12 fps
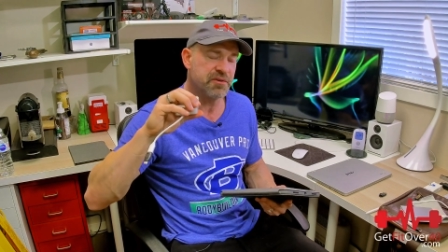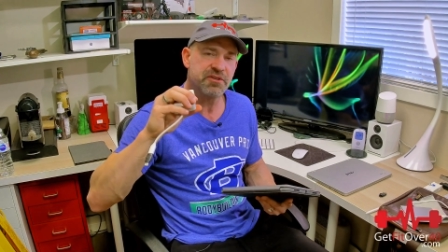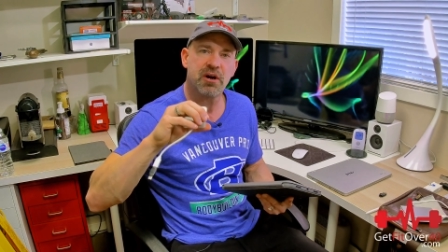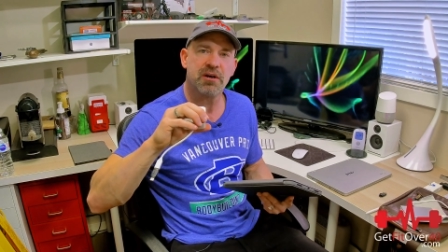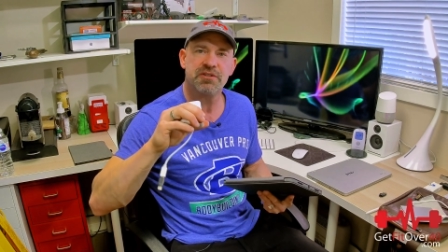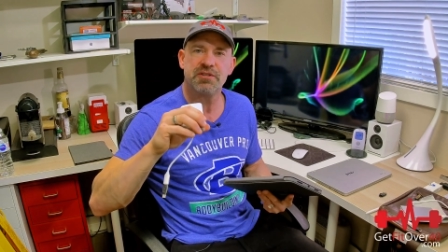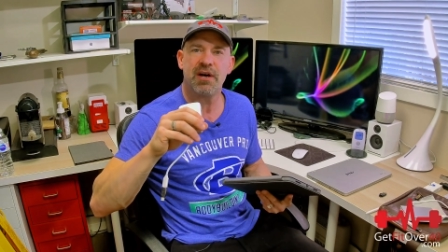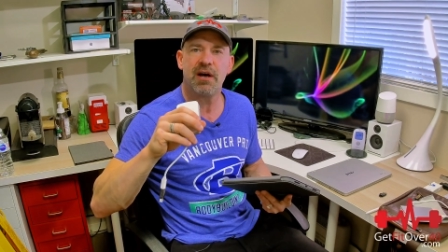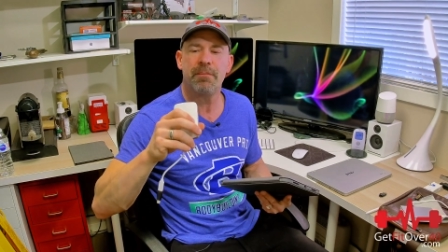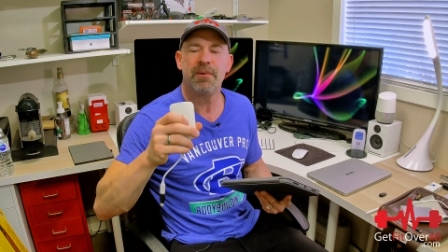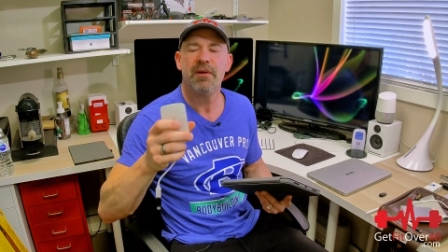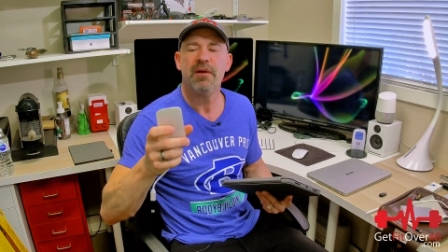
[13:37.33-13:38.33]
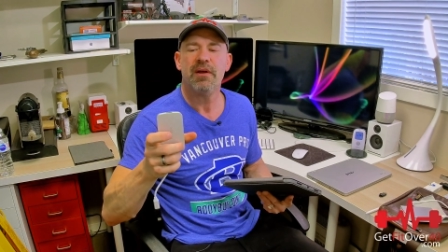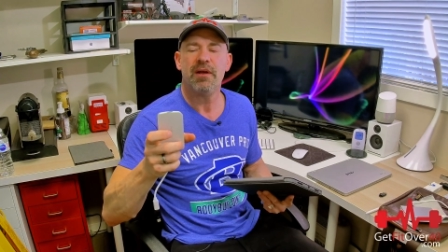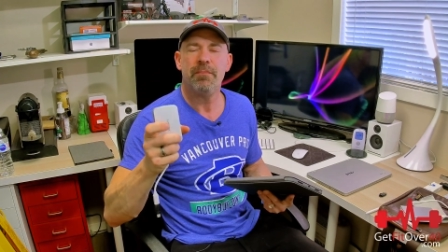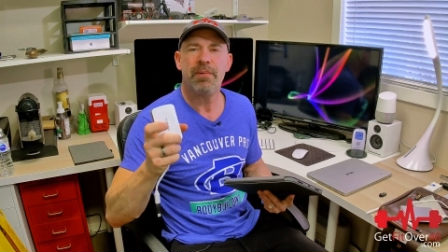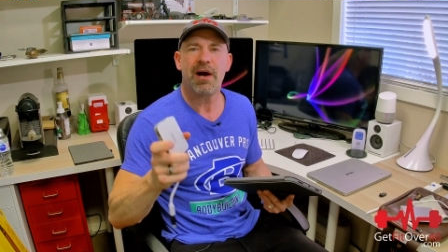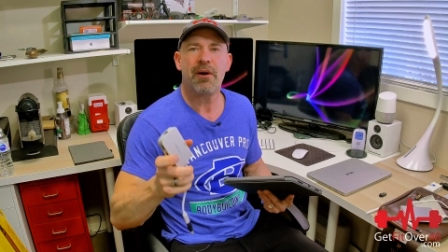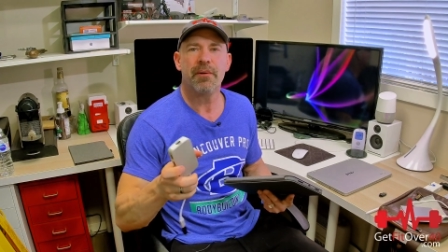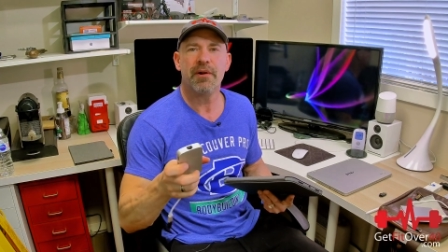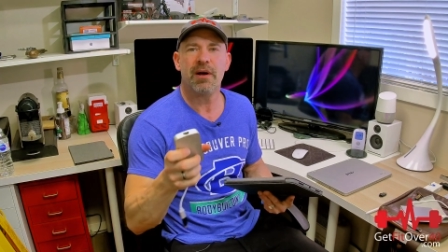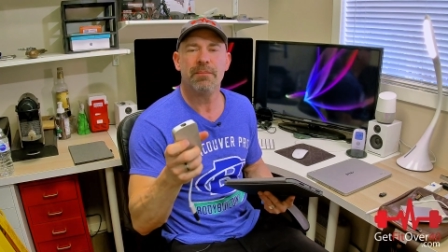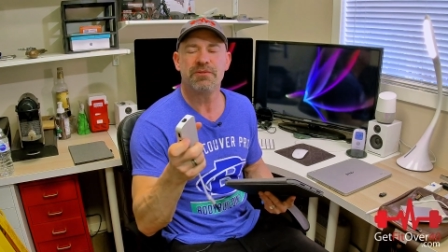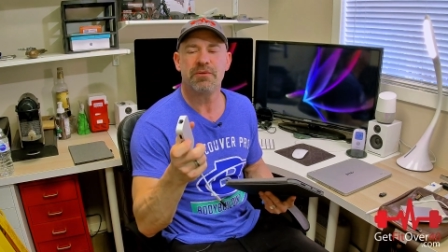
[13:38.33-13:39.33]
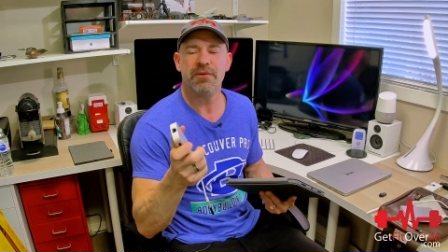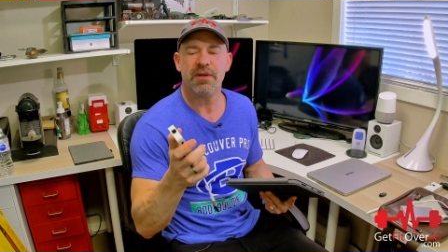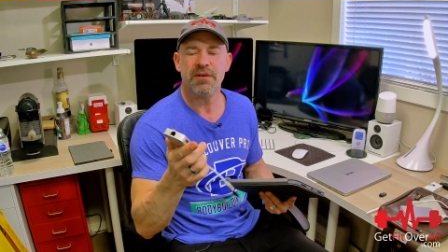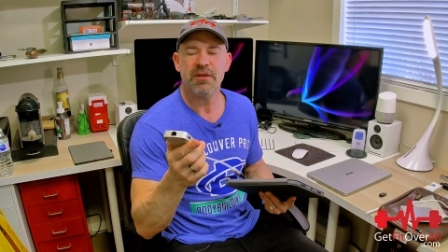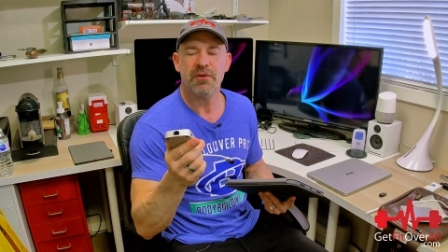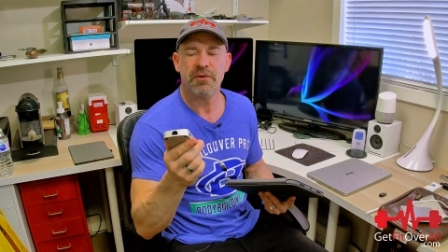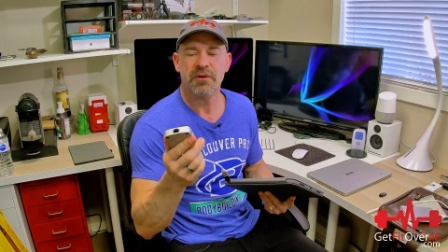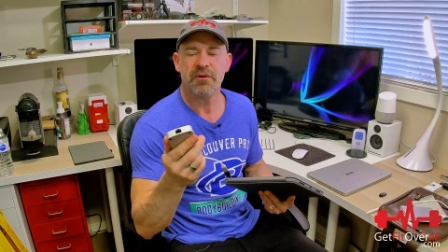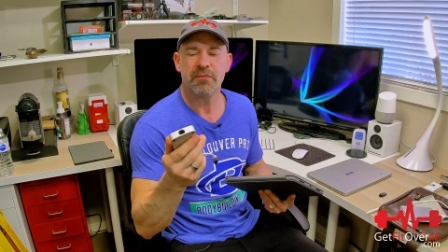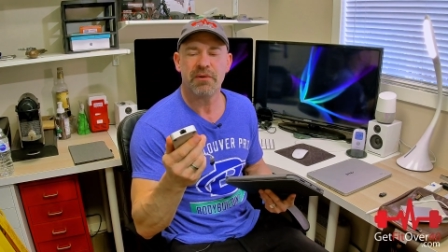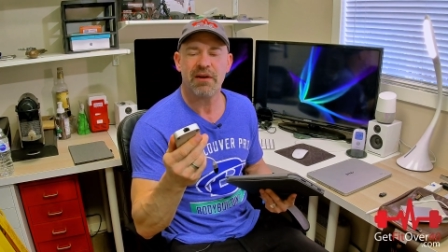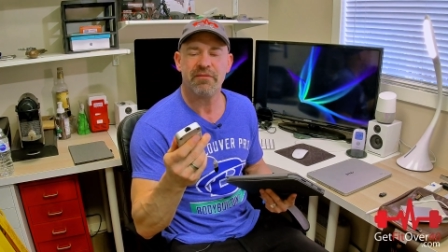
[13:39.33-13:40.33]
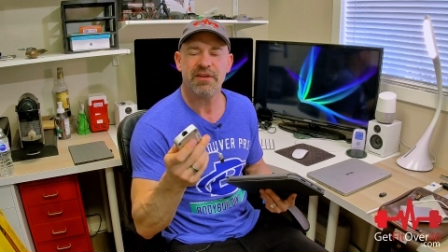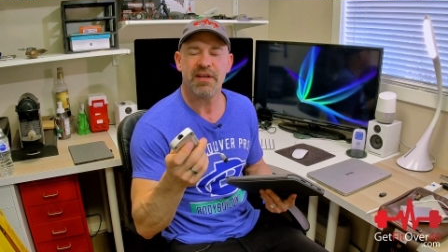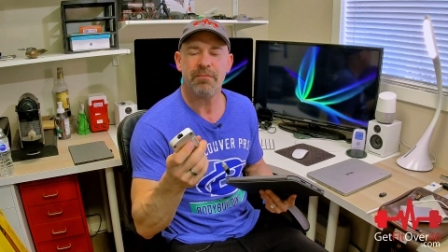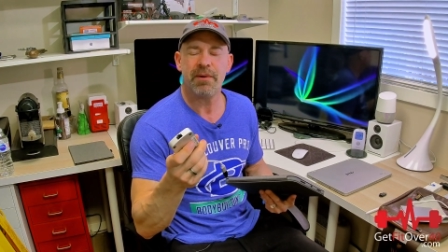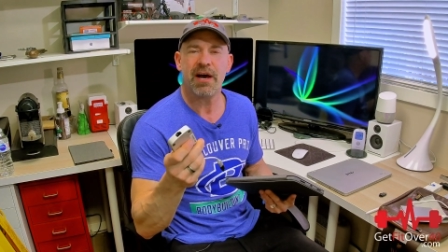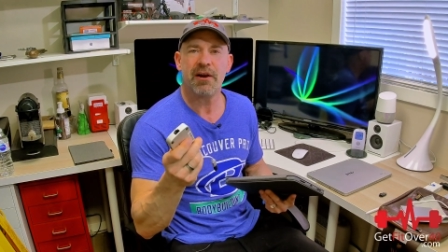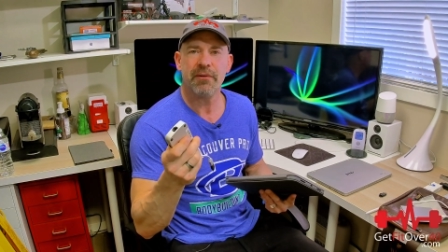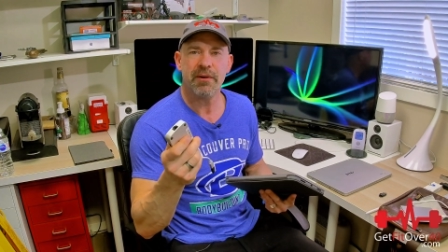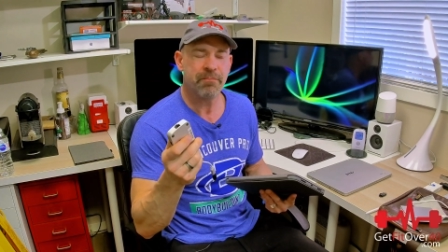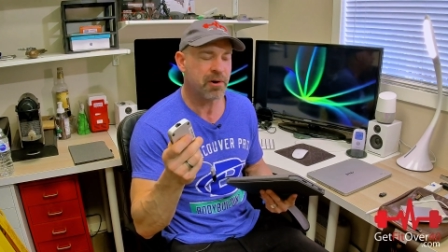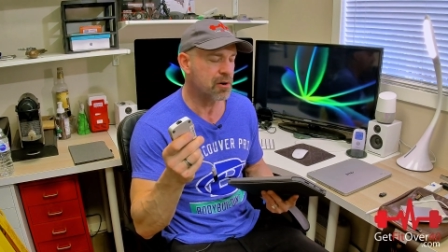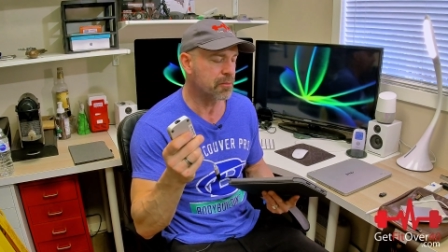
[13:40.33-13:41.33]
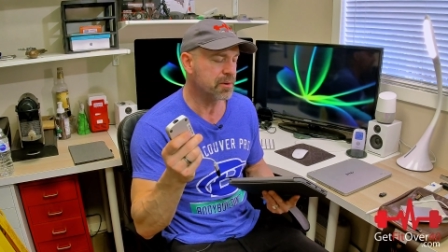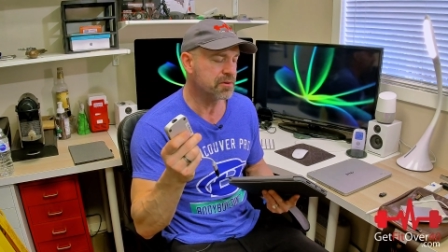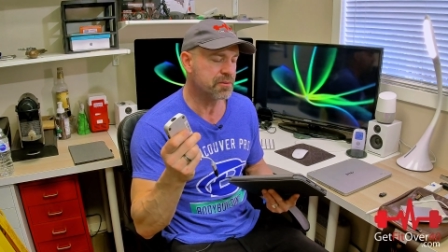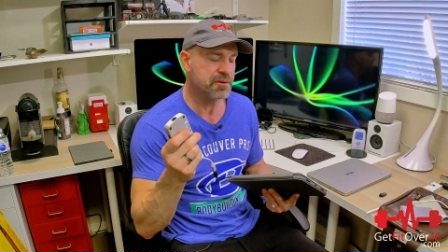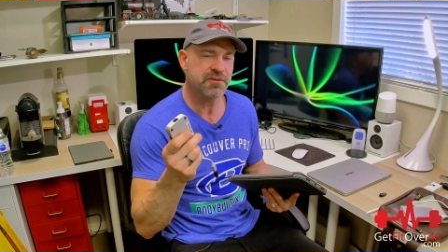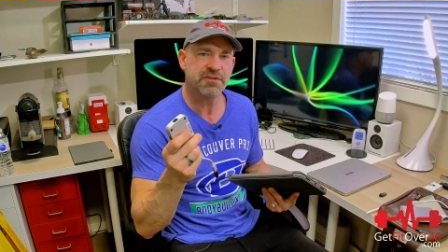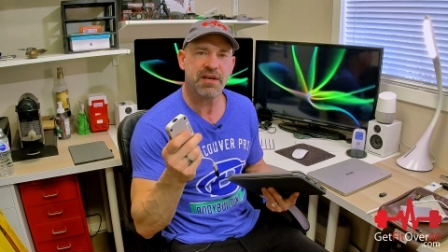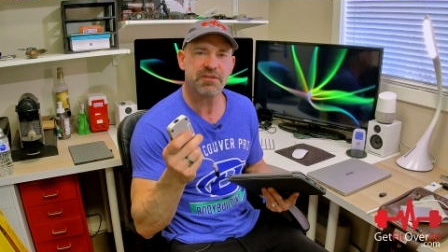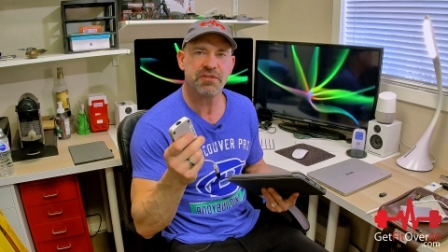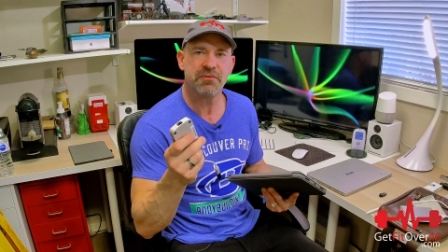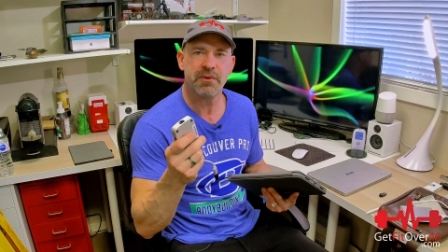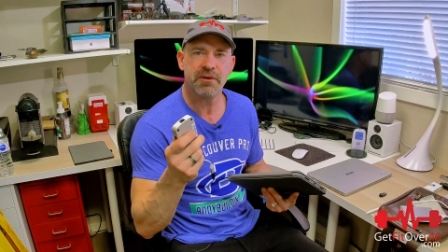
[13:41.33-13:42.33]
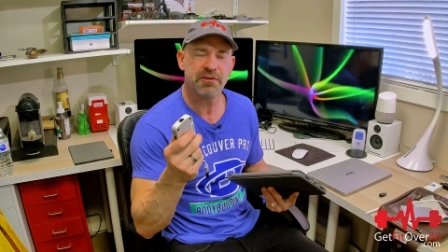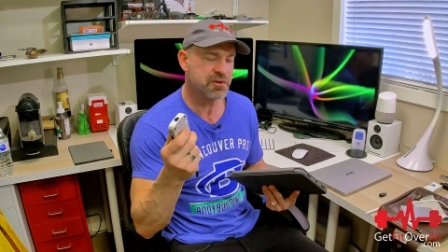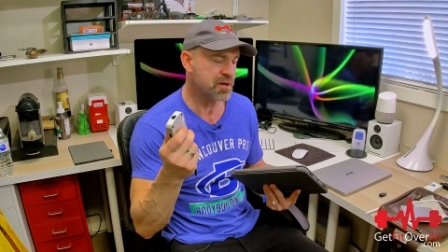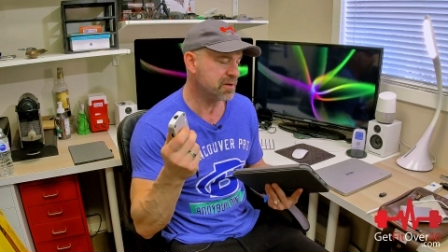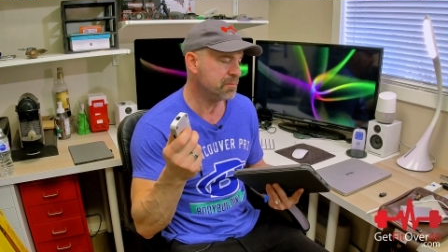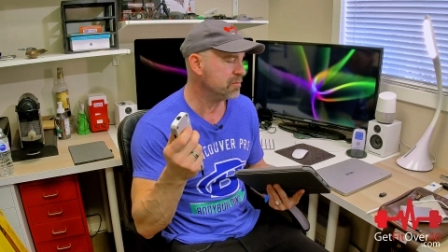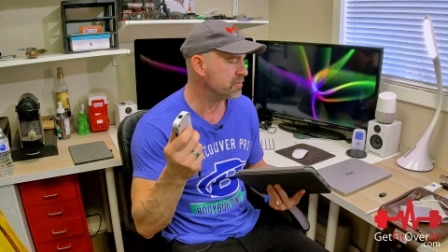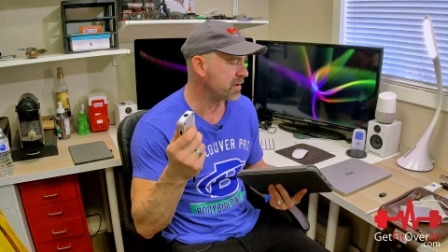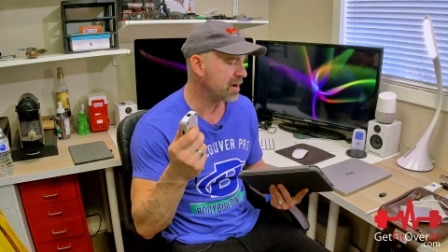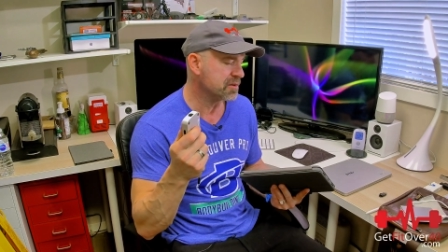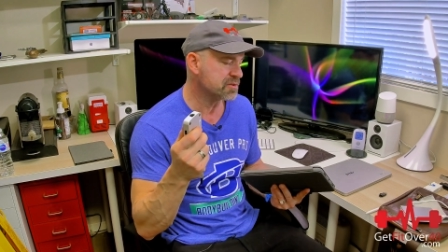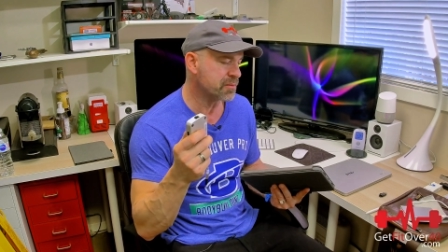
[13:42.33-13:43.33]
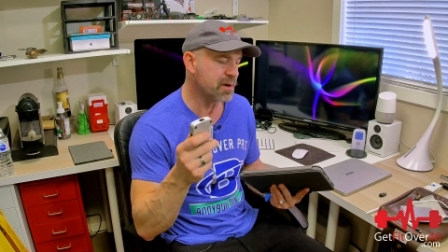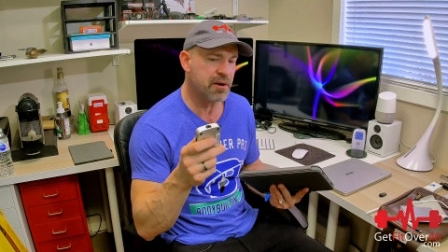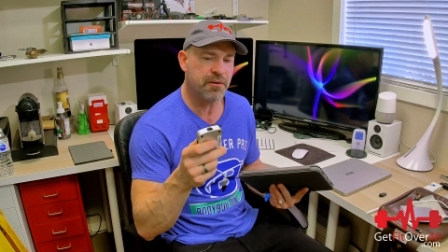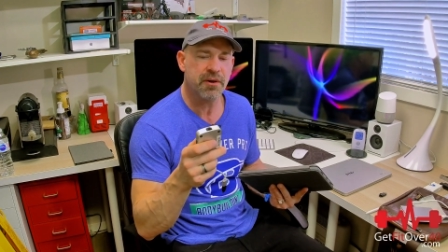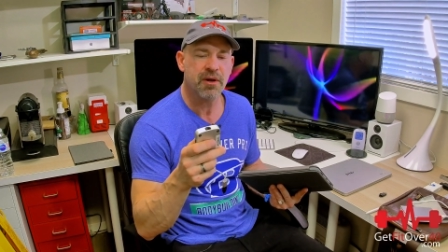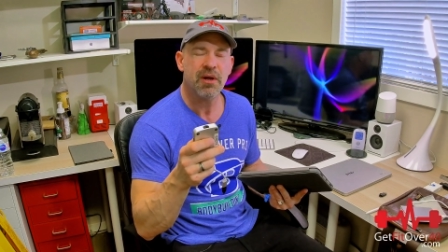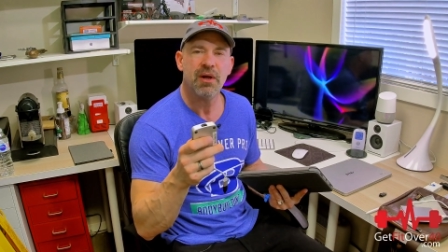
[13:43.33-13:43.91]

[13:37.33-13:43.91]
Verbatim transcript: charged up and powered up so that, you know, you don't have a dead battery partway through your session while you're trying to move files around